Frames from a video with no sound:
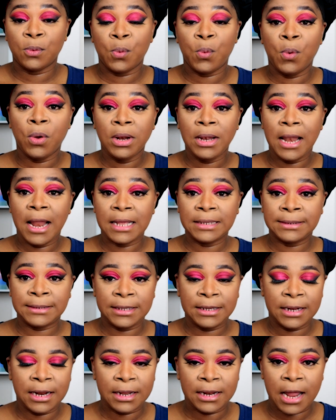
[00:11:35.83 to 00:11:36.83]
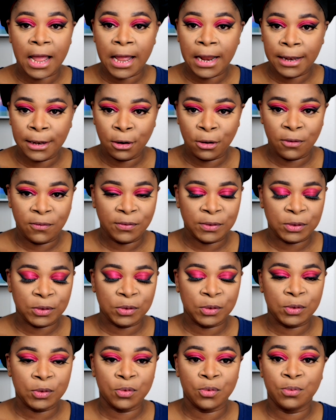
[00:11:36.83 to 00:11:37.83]
One last thing that I love to
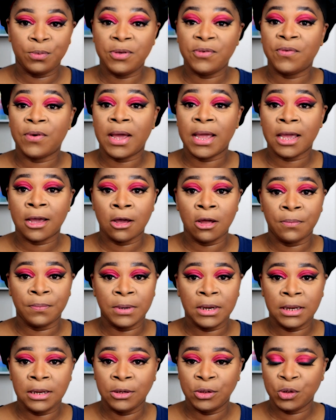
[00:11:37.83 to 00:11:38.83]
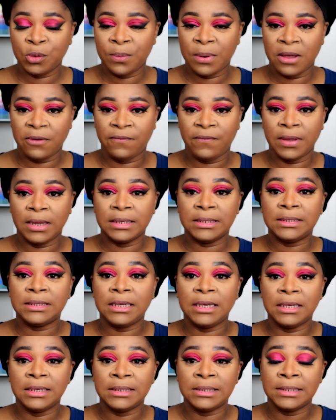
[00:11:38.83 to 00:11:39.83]
do before I completely do my face
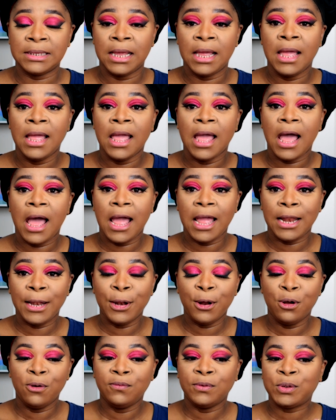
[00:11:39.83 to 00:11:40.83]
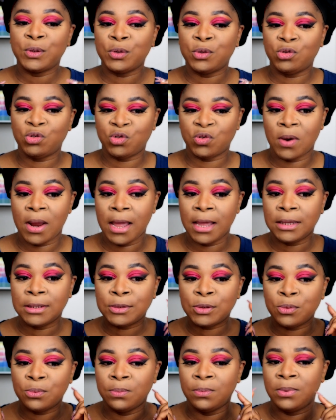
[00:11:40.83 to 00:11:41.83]
is I love to try
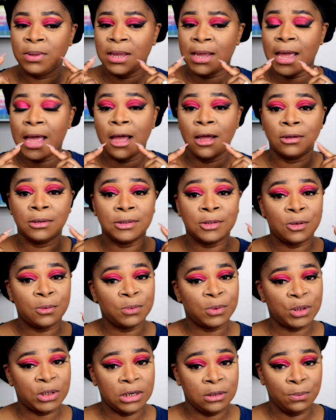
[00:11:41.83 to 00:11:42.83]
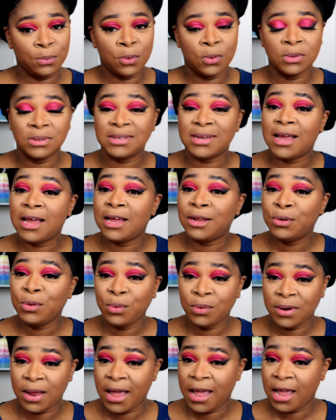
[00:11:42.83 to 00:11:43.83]
to bring out some cheekbones. I
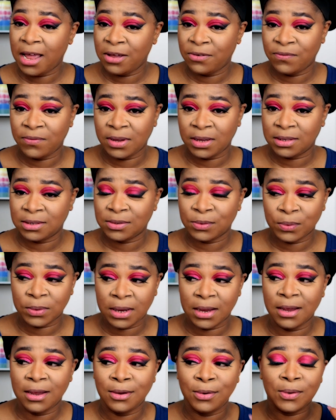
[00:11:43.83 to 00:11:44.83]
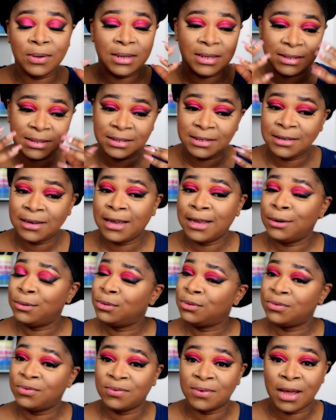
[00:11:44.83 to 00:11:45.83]
don't have it, okay? You can see I
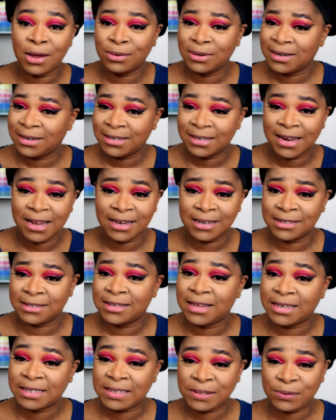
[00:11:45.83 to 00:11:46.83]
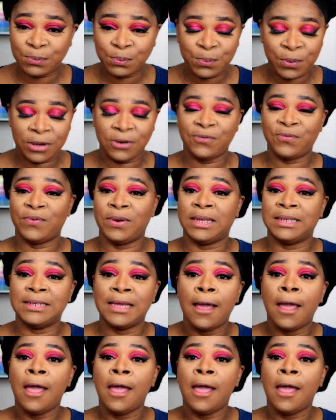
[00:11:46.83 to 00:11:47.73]
look around and my style is perfect,